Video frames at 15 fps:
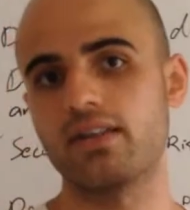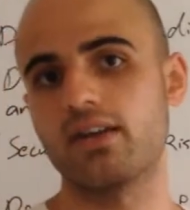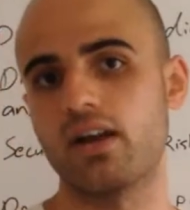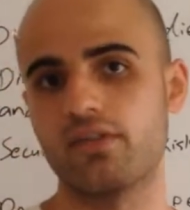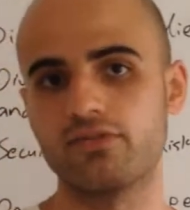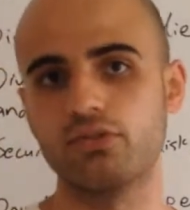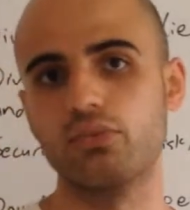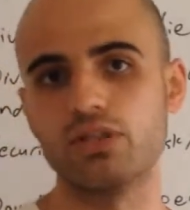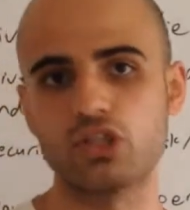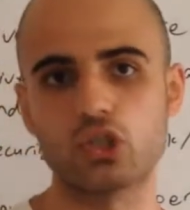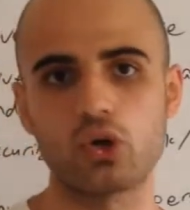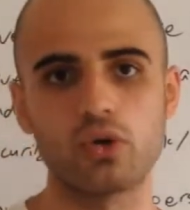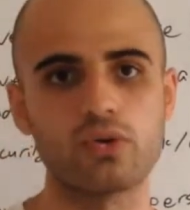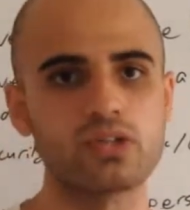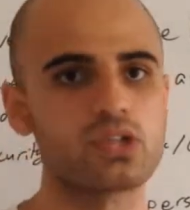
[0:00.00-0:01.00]
the kind of risk
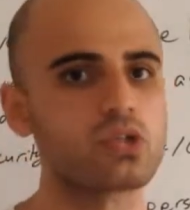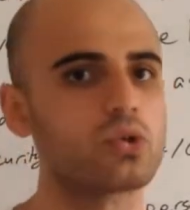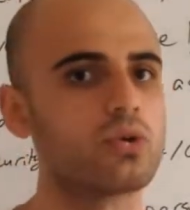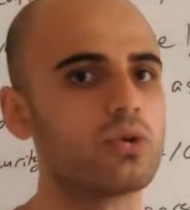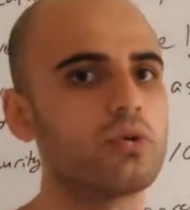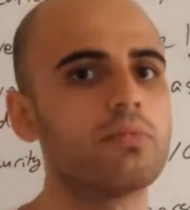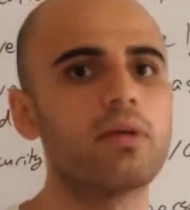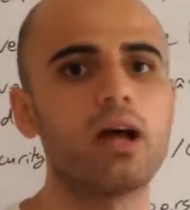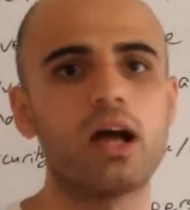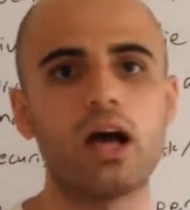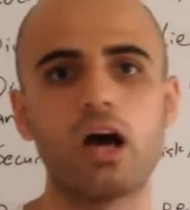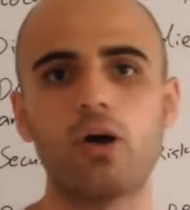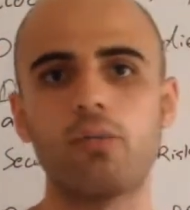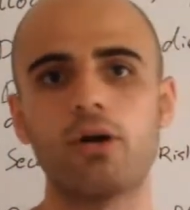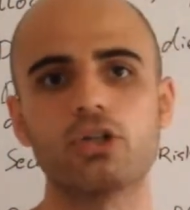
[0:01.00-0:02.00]
tolerance, or
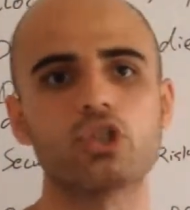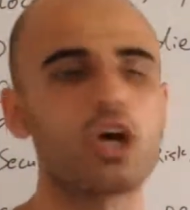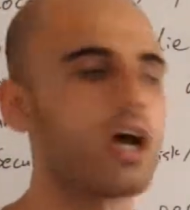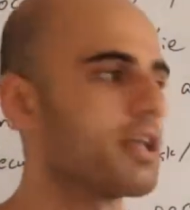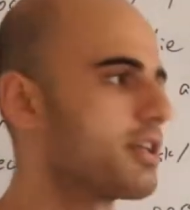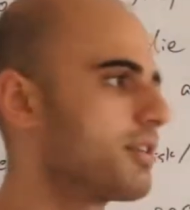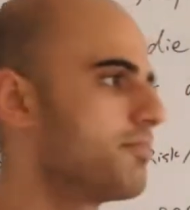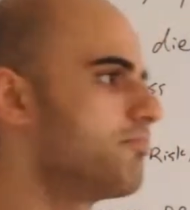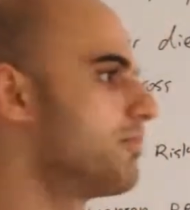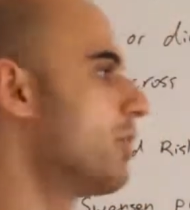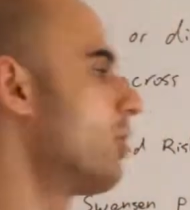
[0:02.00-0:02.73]
how much I can